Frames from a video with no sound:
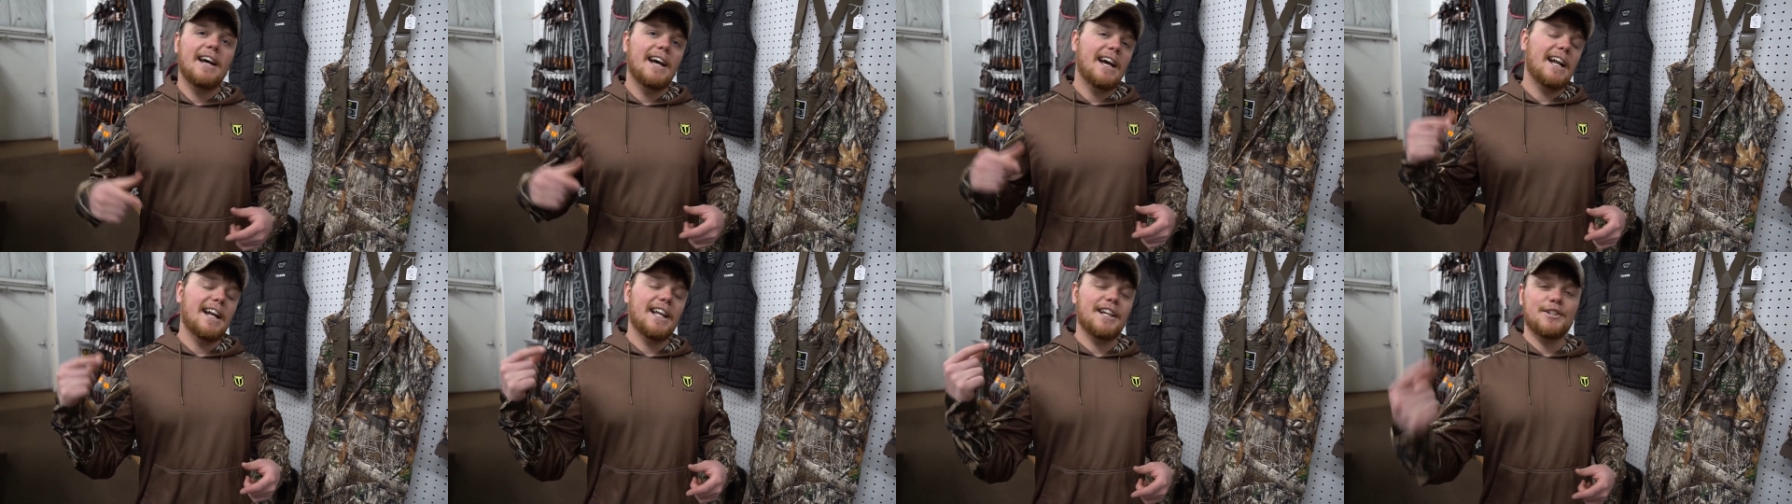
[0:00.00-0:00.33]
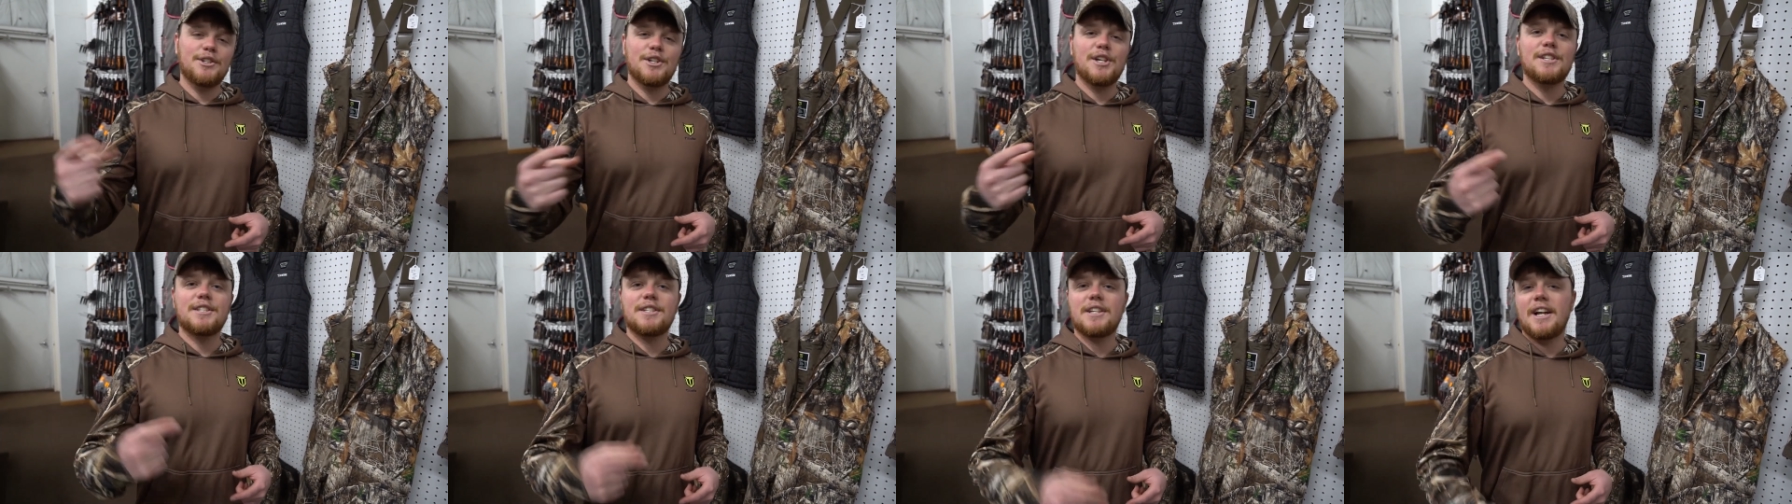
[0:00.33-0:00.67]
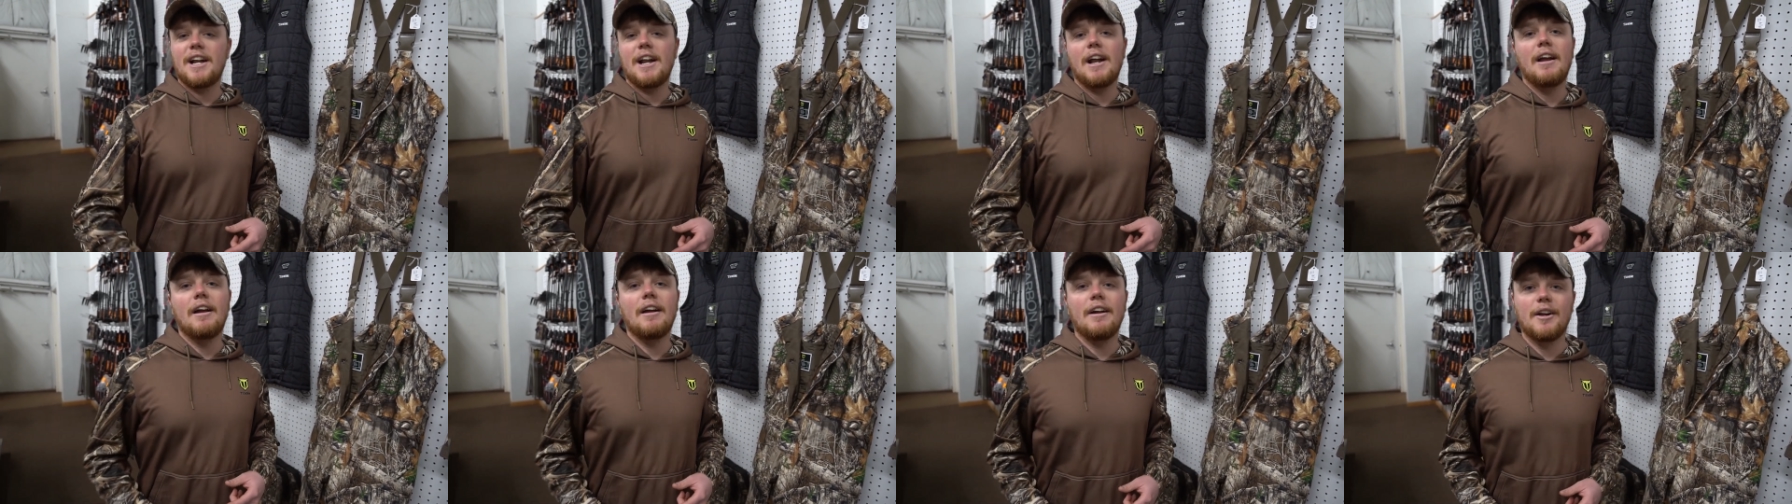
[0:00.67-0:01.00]
And then Jason
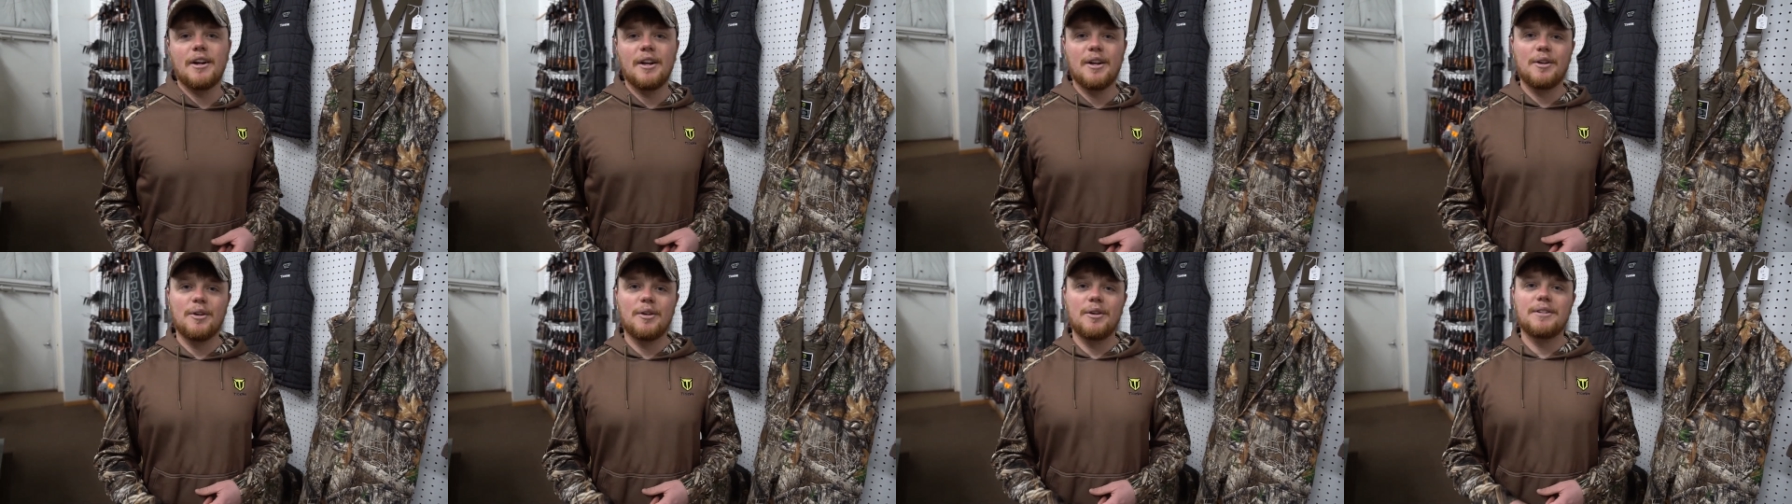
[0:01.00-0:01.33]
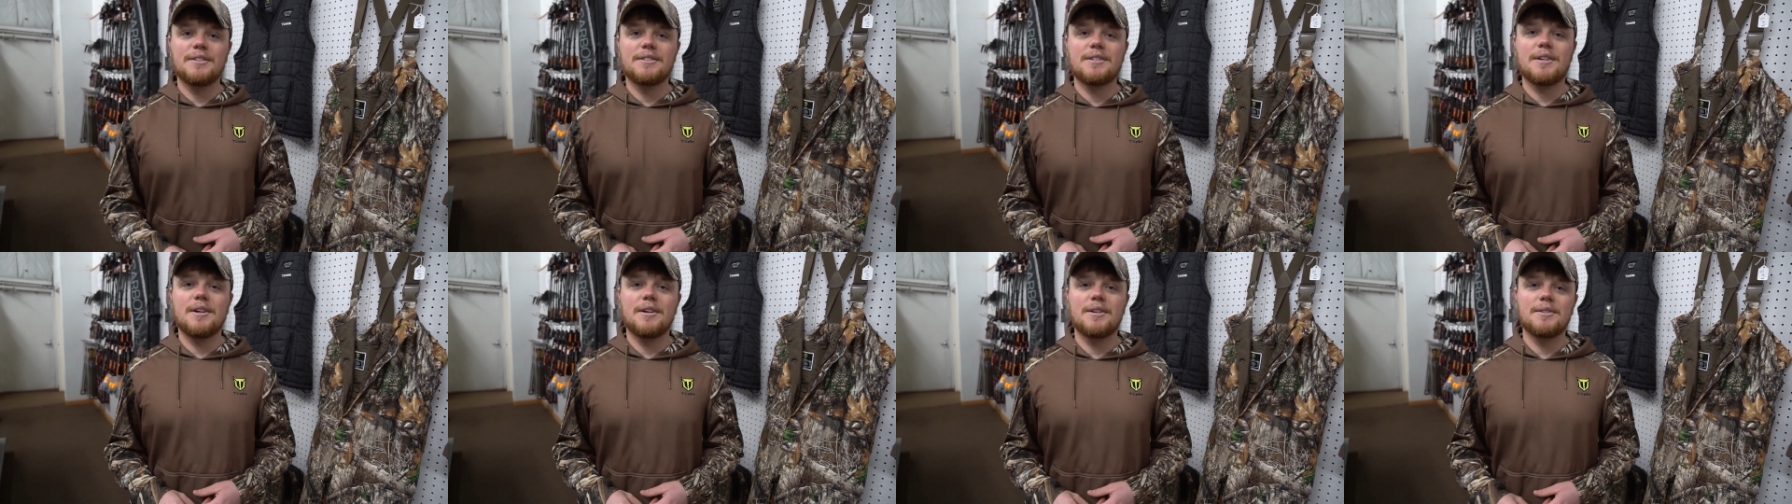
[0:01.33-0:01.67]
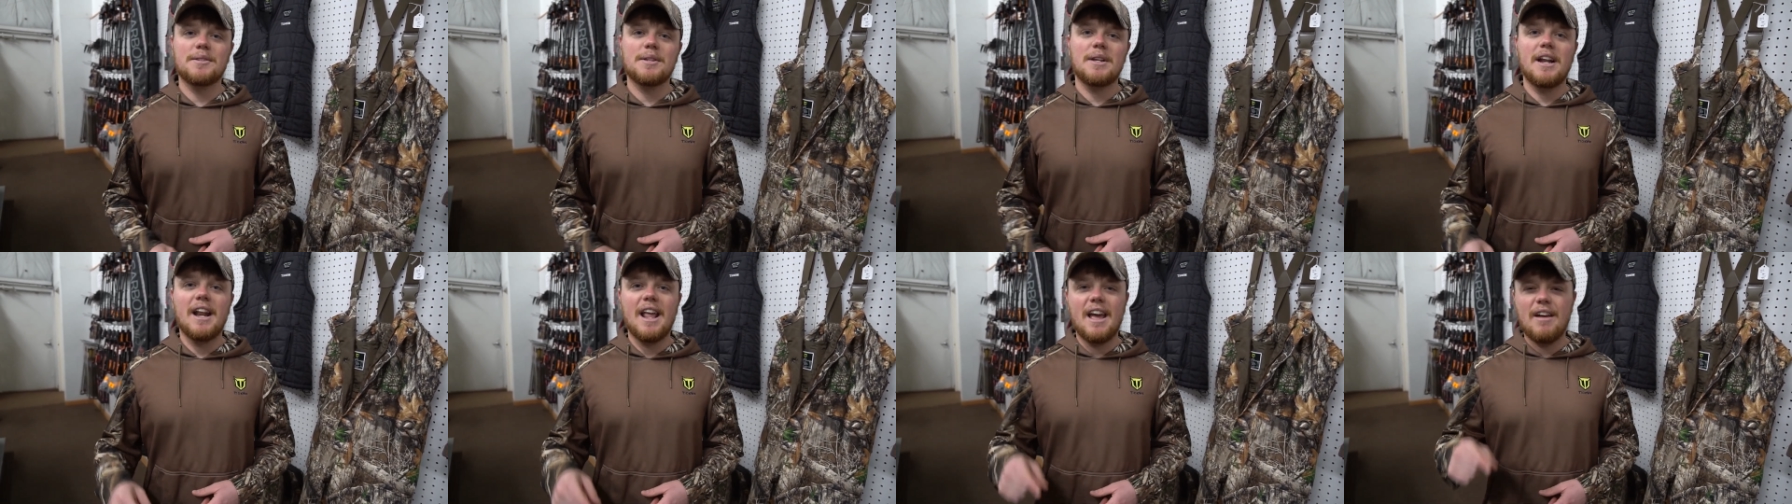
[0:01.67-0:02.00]
and I are gonna go
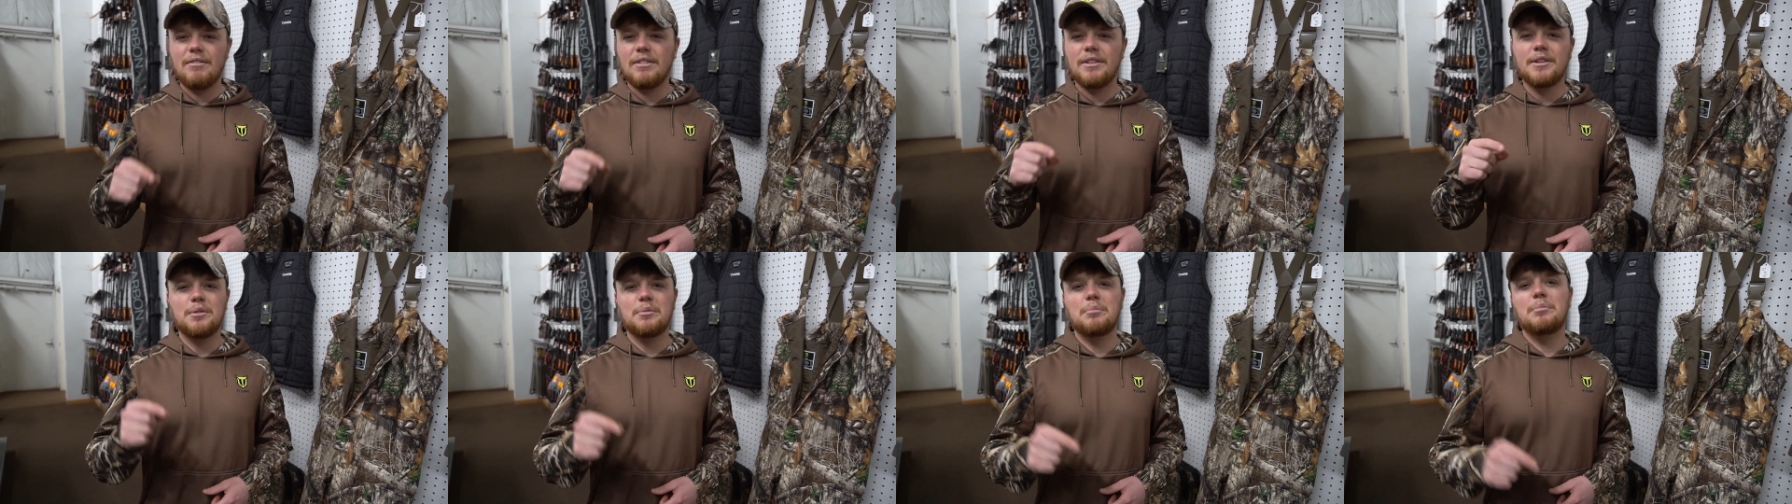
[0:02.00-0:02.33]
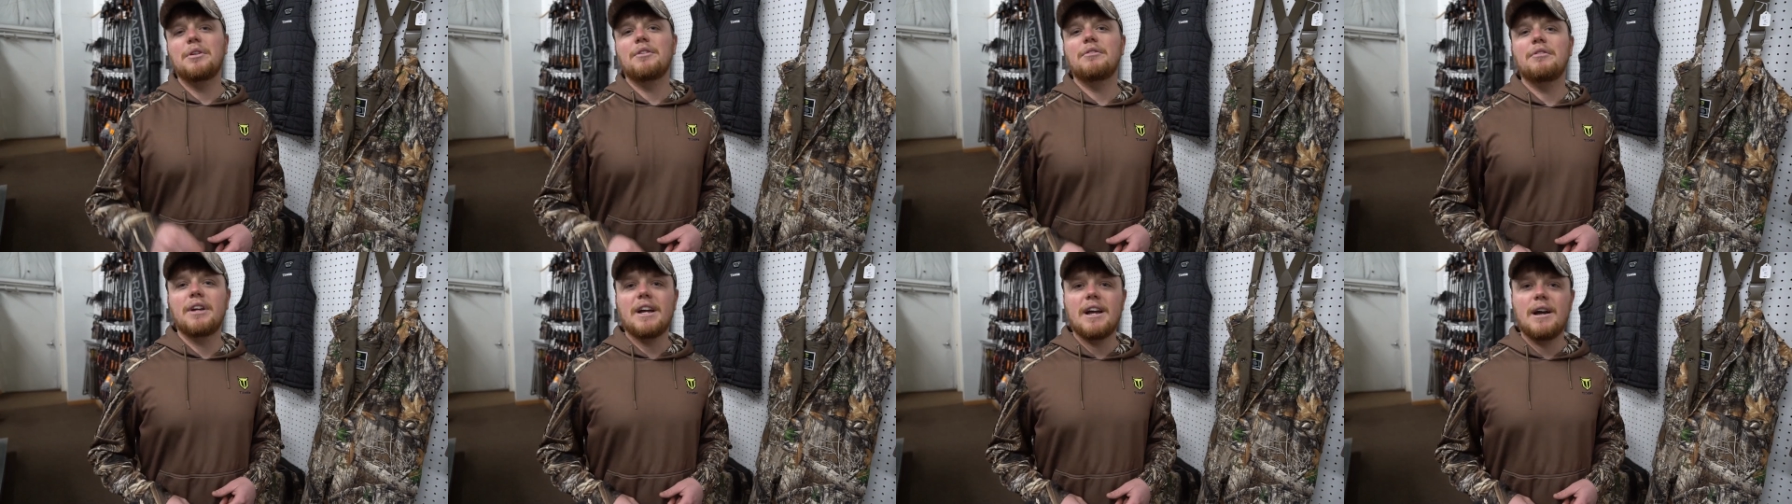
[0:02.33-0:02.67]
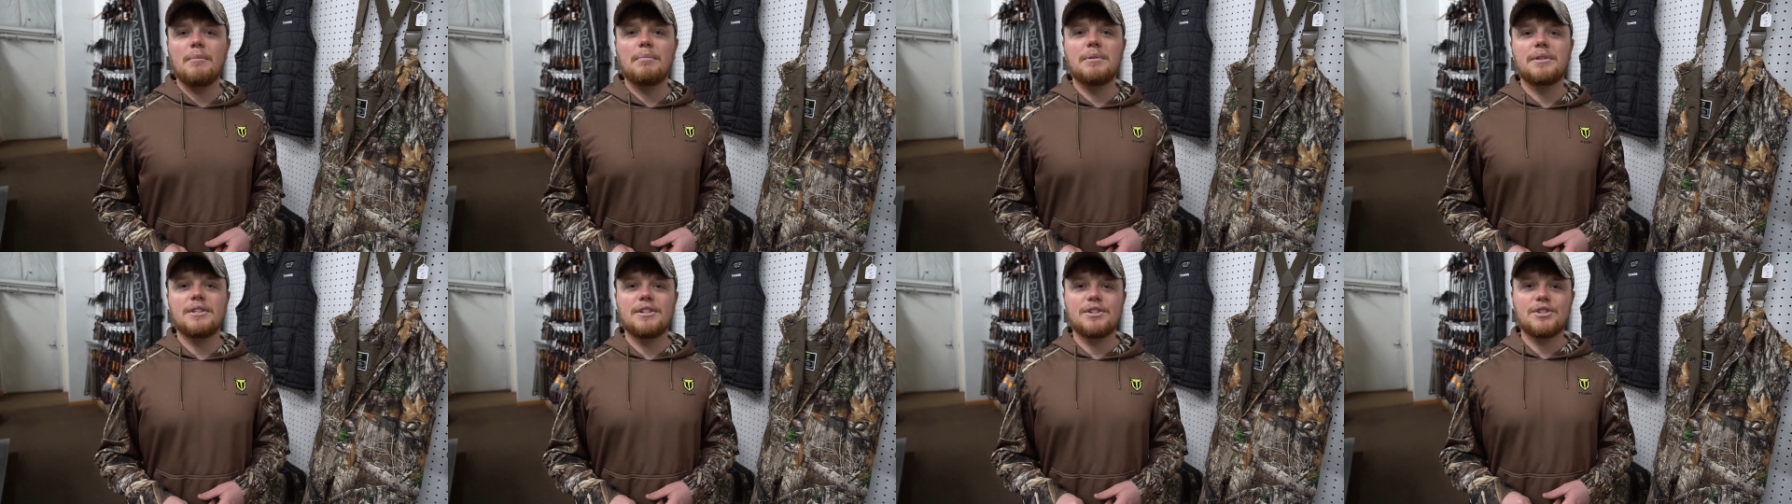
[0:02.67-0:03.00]
downstairs and have a little bit of a
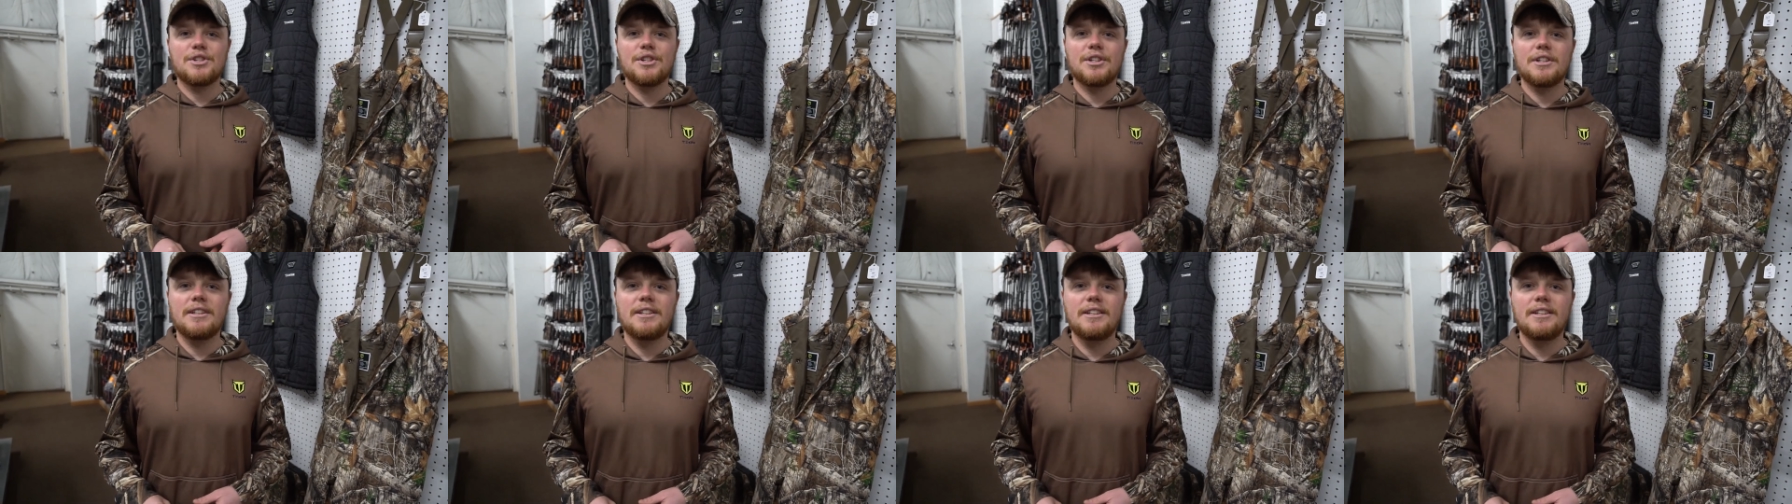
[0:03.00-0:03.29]
competition.